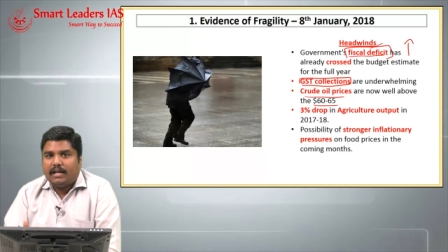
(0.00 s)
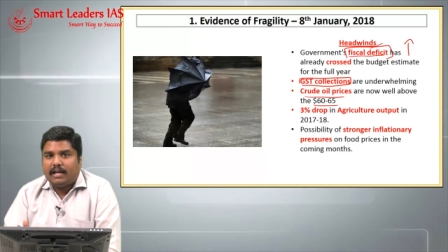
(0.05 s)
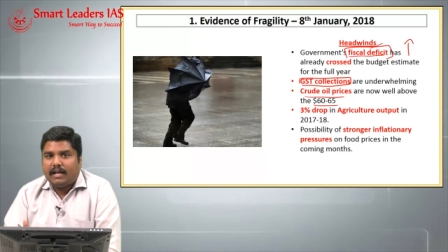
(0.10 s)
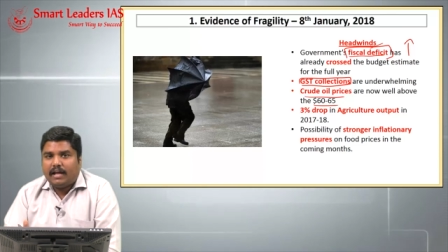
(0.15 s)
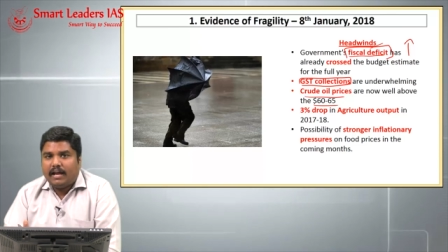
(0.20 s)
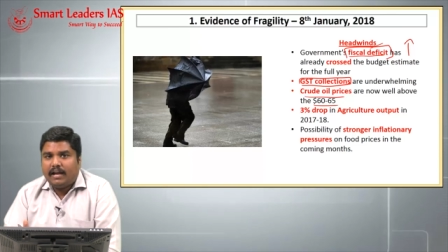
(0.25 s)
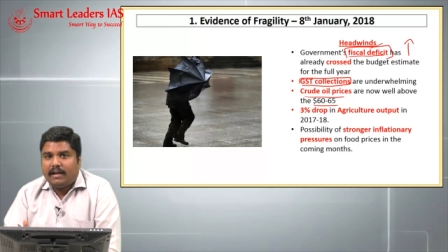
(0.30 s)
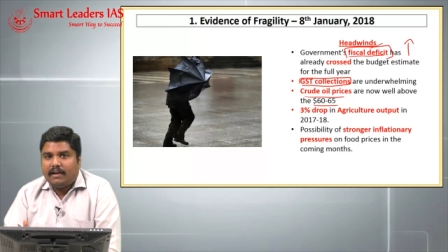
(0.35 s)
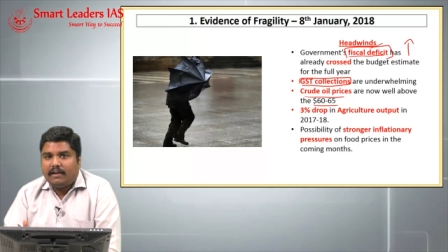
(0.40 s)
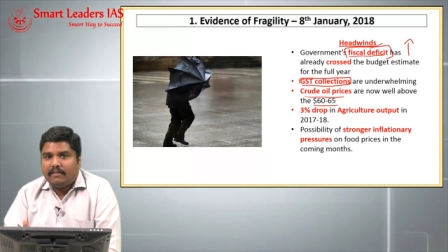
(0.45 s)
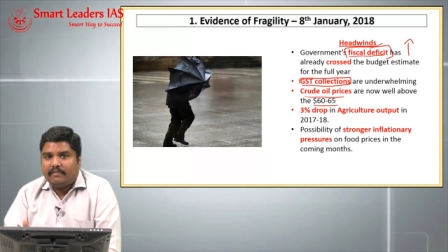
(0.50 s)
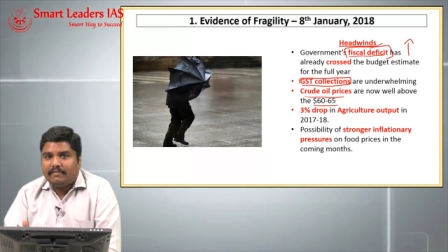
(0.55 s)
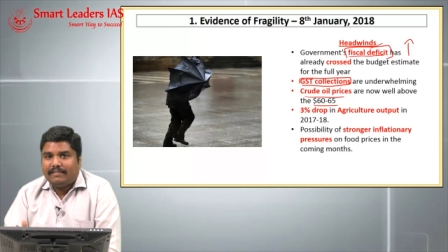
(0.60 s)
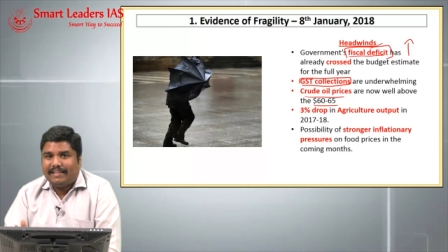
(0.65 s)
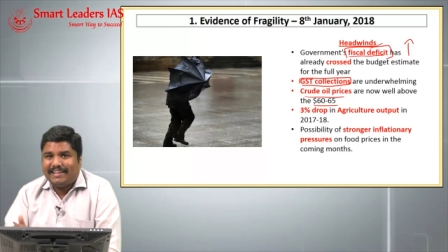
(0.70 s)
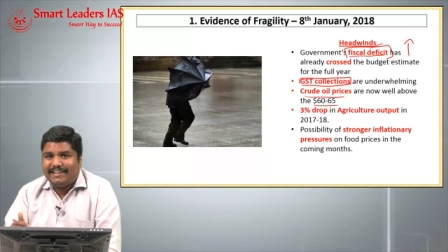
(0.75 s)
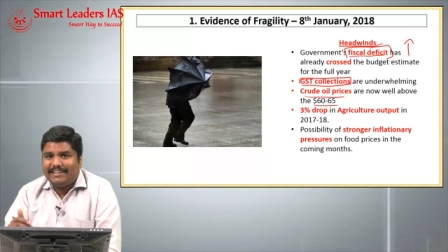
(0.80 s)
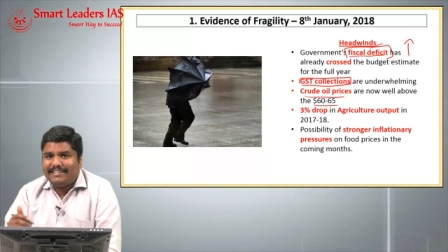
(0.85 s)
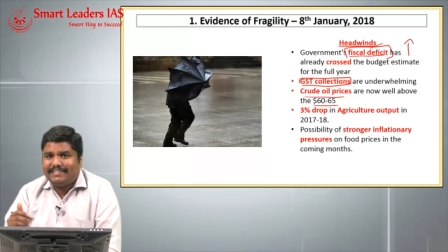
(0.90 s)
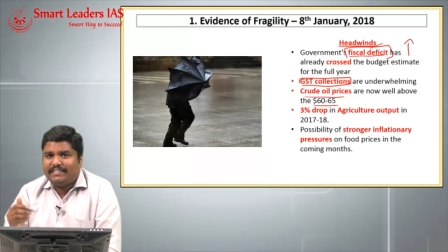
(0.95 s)
and
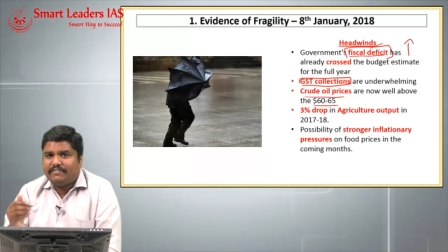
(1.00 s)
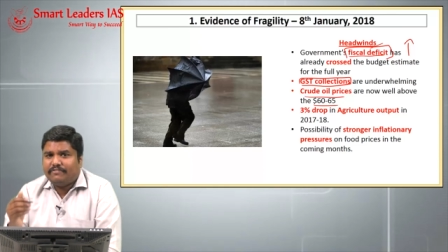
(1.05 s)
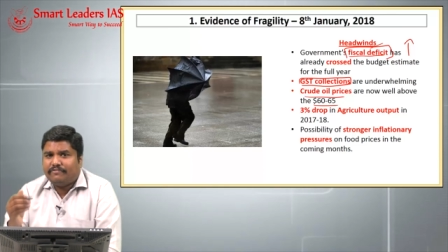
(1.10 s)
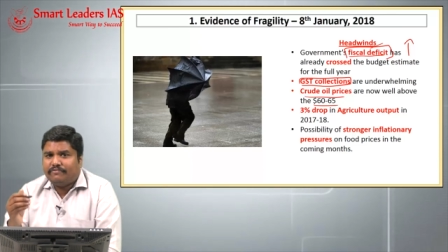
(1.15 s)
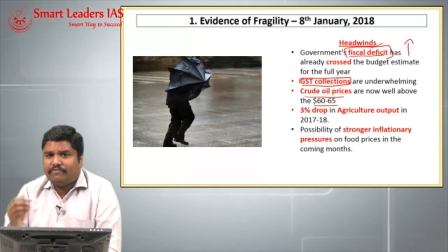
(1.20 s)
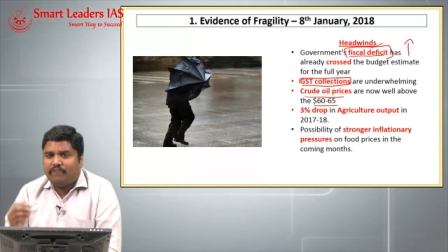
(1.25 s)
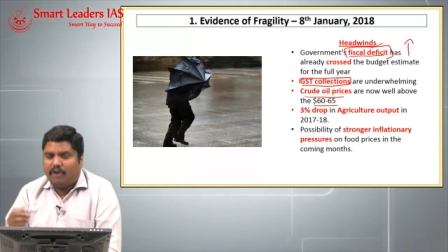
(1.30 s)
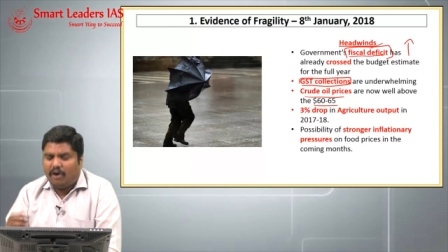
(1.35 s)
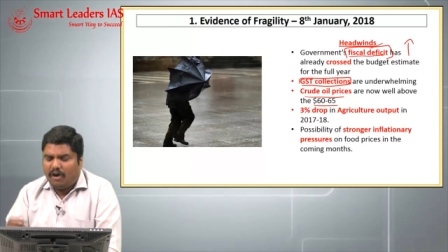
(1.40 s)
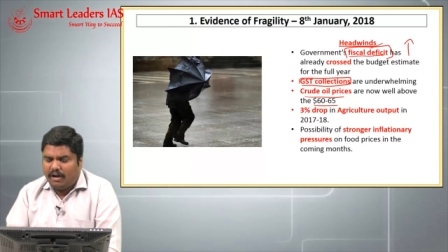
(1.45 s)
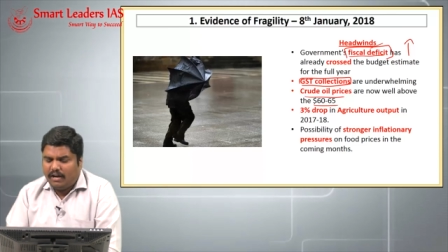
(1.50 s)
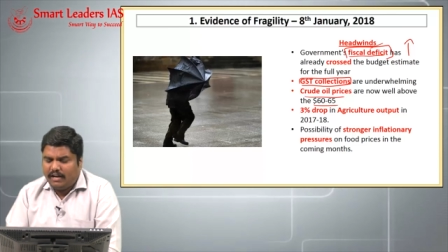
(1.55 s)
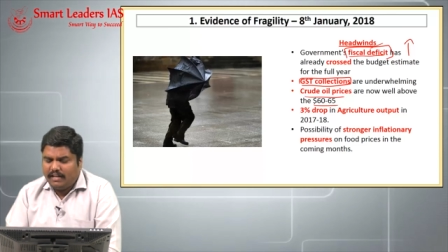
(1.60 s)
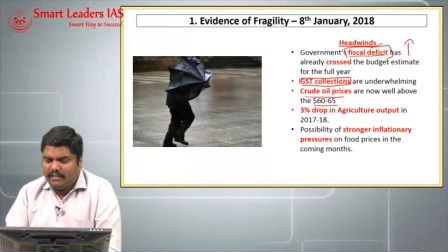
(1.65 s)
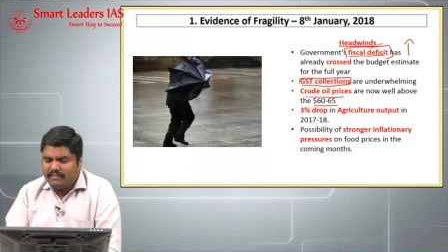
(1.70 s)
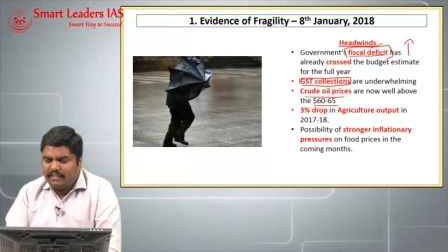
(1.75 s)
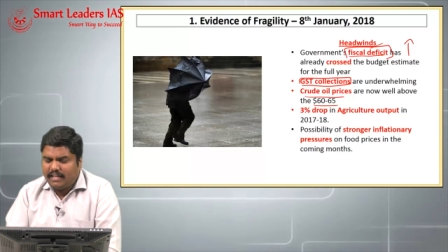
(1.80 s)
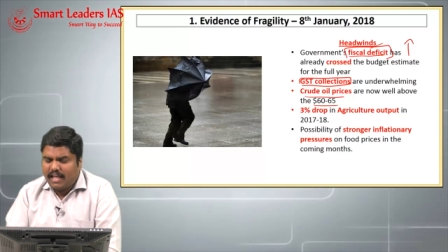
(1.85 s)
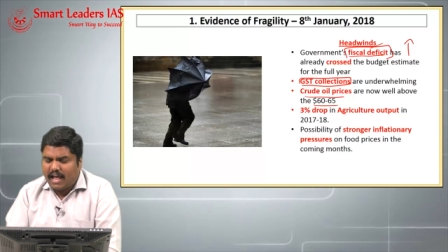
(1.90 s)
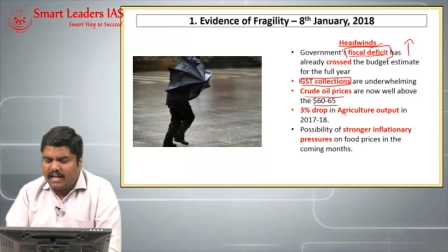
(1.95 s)
there is a fall
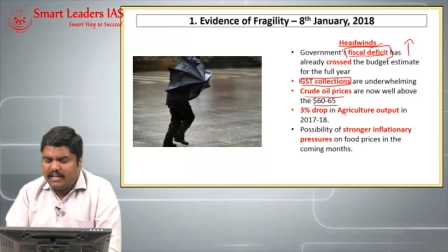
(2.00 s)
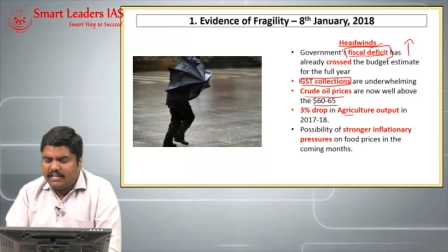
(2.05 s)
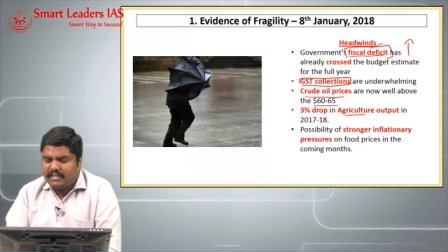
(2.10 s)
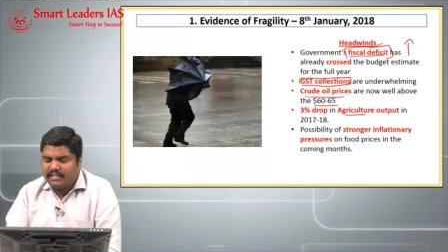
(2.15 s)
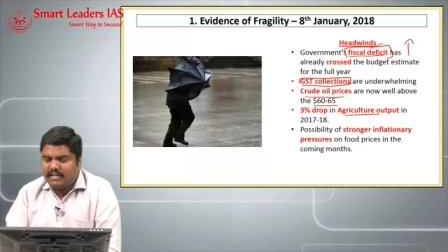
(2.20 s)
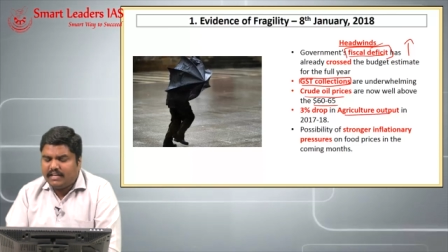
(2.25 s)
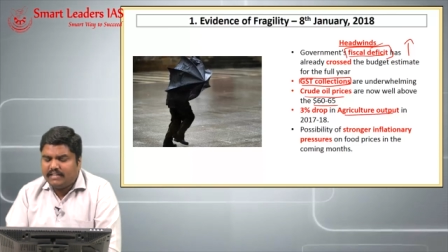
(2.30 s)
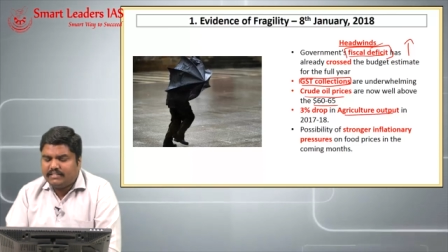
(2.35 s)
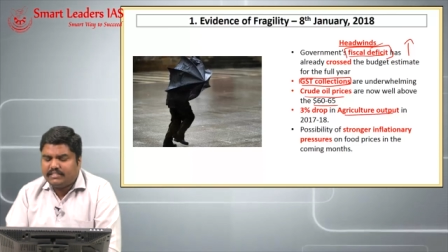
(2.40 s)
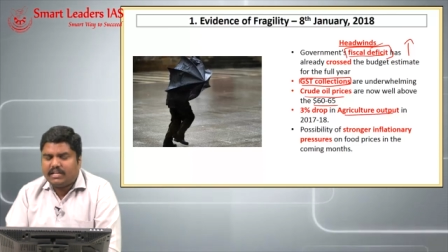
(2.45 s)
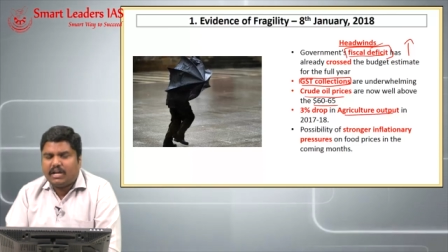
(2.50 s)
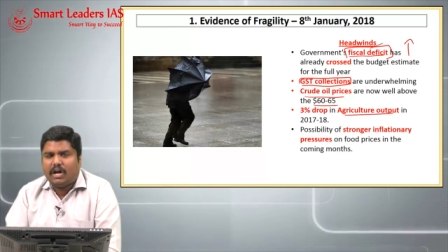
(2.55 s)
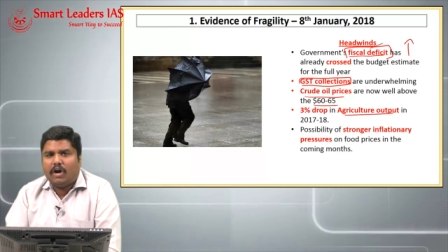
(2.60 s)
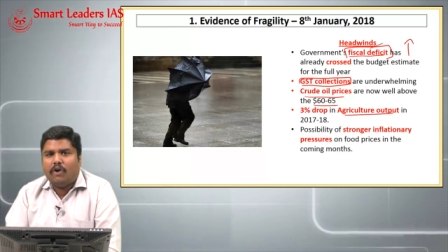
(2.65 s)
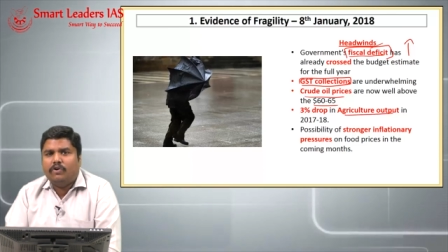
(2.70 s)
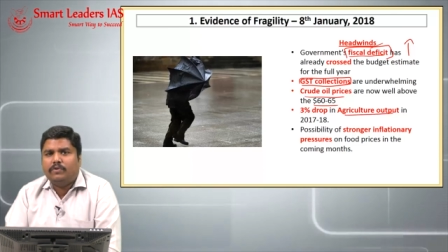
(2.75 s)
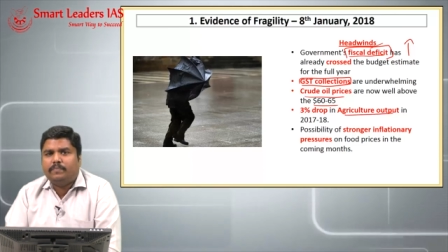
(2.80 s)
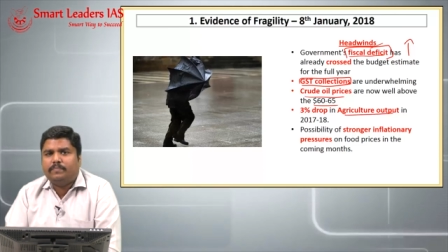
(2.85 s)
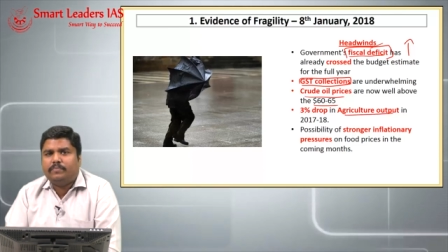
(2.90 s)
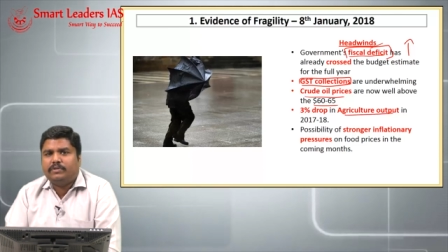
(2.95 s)
in the agriculture
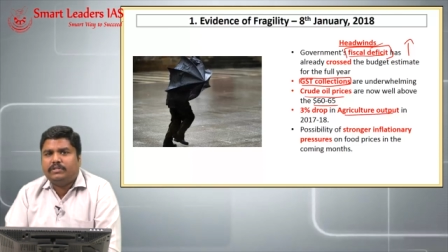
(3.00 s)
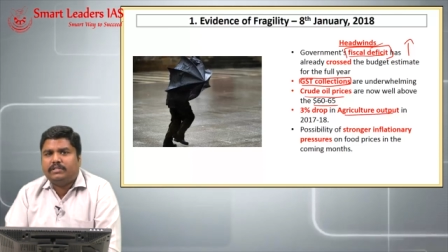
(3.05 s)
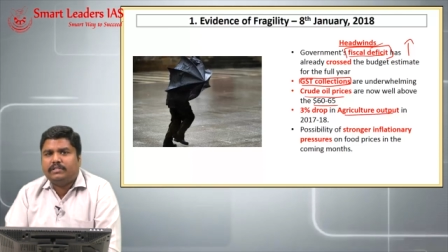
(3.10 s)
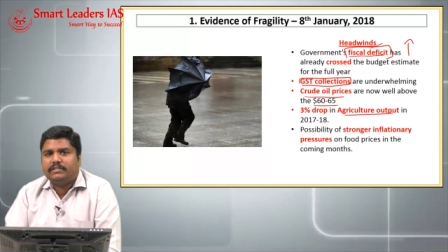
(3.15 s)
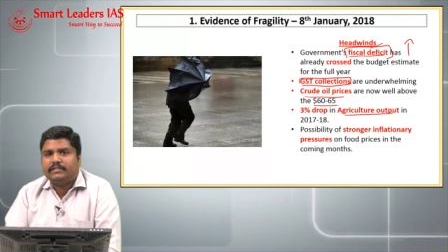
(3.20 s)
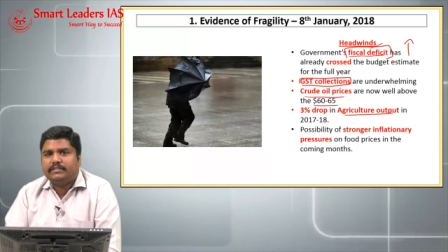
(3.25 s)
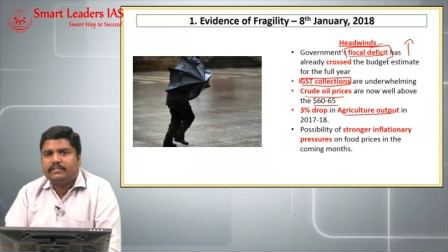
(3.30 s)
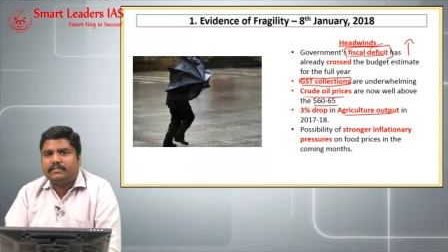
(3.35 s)
output